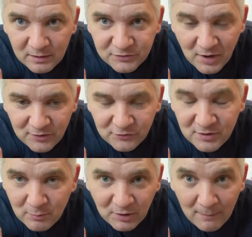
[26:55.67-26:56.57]
Try to
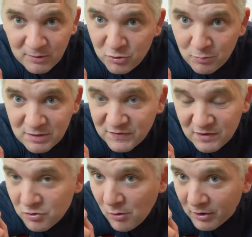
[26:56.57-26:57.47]
see what happened. You will
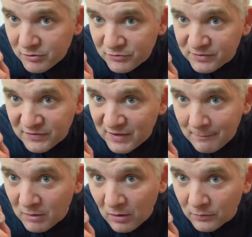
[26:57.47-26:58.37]
see you are using the
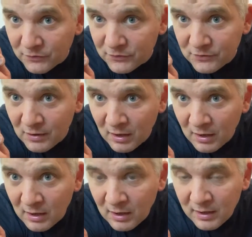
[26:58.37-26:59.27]
same notes.
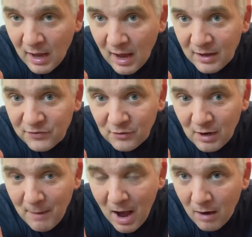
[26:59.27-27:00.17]
Yeah, it's
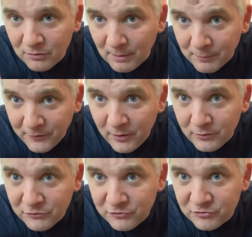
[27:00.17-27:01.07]
all about
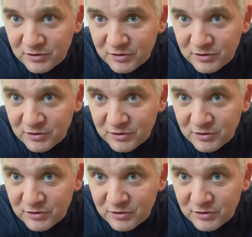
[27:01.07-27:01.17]
approach.